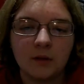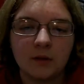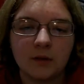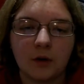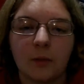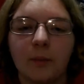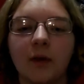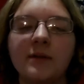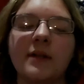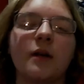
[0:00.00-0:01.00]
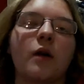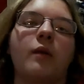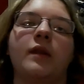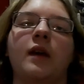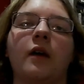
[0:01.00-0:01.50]
So put a 0
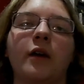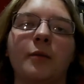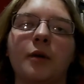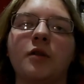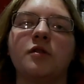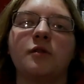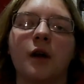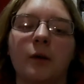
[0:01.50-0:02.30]
in the Onion Bird's row.